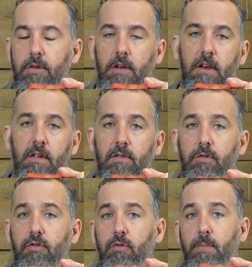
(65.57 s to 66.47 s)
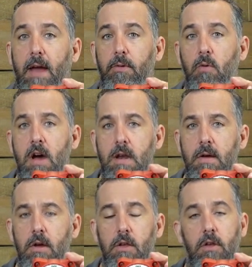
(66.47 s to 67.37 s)
You can either choose battery one,
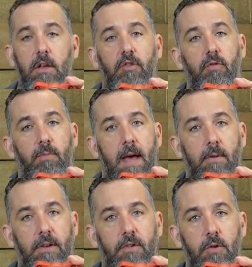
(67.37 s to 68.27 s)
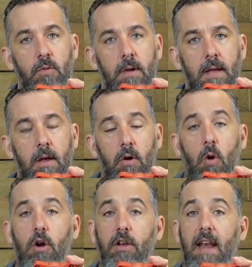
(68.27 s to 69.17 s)
you can choose battery two,
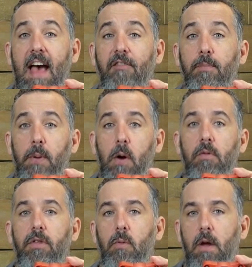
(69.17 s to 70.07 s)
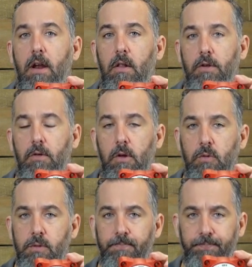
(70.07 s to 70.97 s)
or you can have both run all your
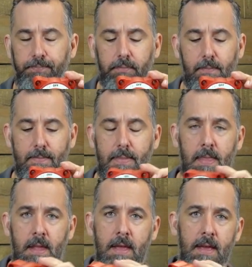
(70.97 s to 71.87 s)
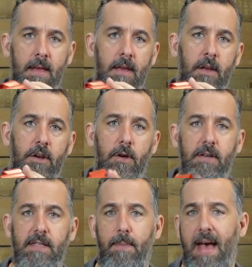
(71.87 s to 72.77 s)
loads.
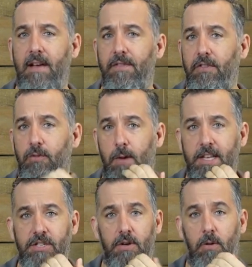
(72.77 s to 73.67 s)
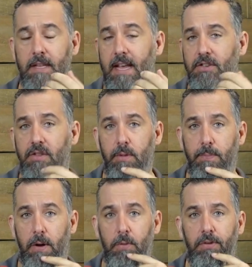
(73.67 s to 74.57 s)
Notice the back of the switch only has three
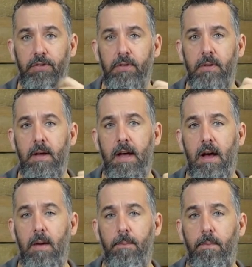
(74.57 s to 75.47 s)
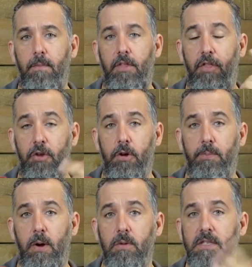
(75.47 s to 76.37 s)
posts. Um, the third
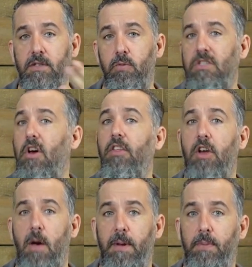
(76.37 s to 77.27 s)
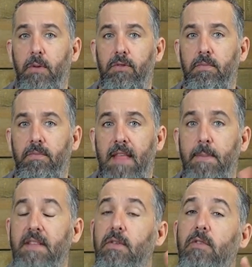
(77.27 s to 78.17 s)
post is what's called the common post. That
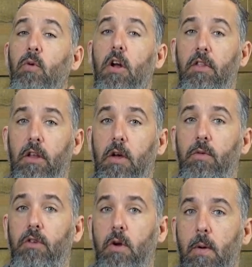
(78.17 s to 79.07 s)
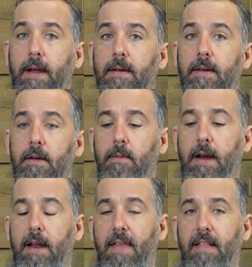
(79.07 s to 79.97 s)
means that's where all the loads are going,
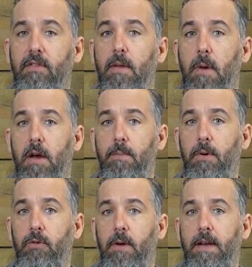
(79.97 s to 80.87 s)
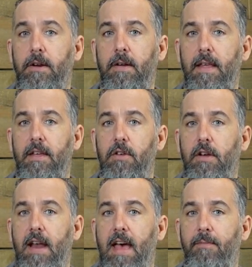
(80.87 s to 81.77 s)
right? And that's the bottom post right here. And then you're
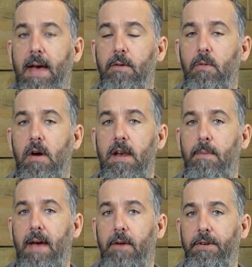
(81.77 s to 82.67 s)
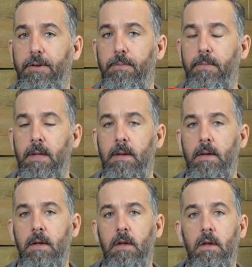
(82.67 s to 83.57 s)
going to have battery one and battery two.
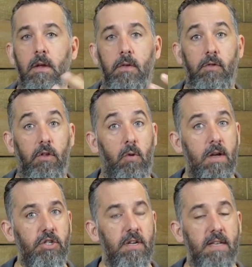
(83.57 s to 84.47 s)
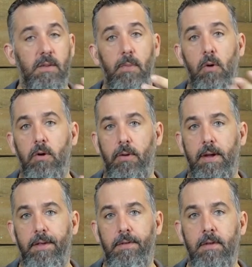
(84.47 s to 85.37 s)
So the question as a boater
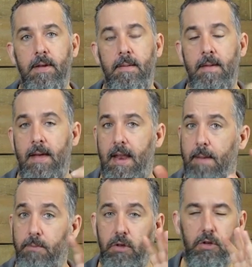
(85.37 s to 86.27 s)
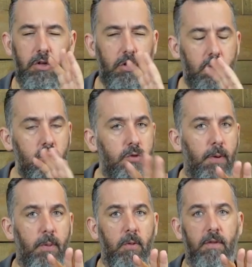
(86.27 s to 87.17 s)
is, and I'm a huge
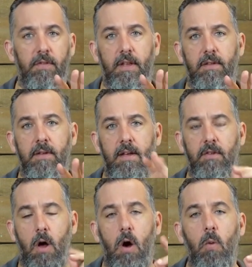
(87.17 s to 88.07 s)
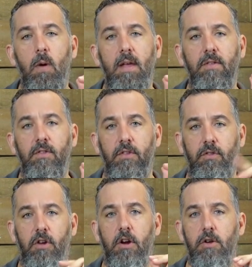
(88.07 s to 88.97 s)
proponent of this, is always to
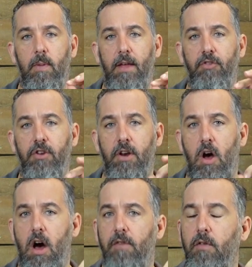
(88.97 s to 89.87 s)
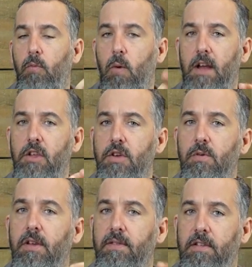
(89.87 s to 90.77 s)
start your engine off of what
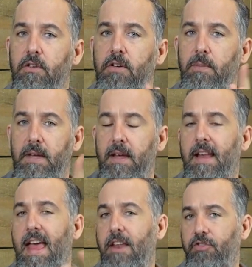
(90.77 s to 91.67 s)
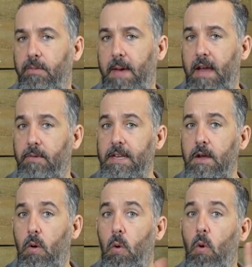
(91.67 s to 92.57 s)
you consider to be an engine
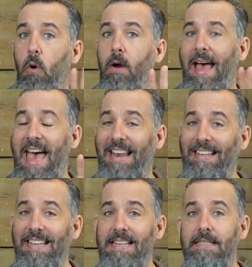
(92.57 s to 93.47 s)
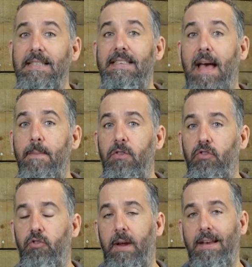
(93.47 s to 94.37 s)
battery, or at least
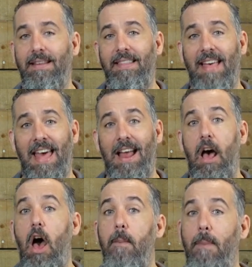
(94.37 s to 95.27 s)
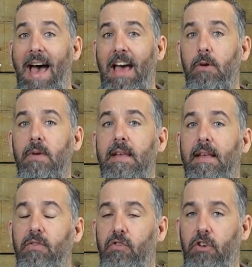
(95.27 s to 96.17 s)
demonstrate that a battery
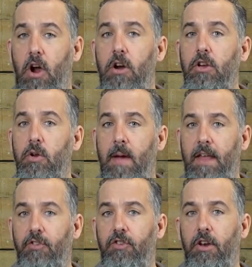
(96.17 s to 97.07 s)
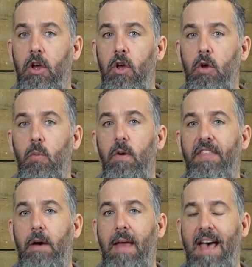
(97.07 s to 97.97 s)
can start your engine
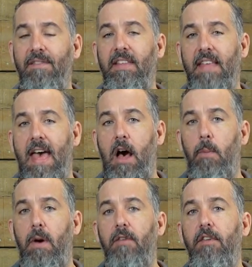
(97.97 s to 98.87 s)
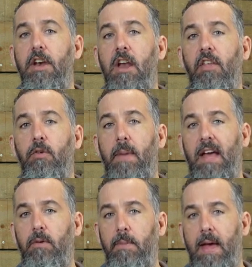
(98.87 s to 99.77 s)
without having the help of another
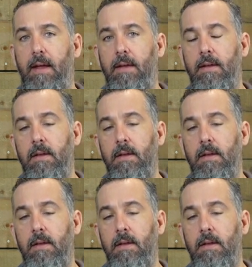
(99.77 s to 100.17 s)
battery bank.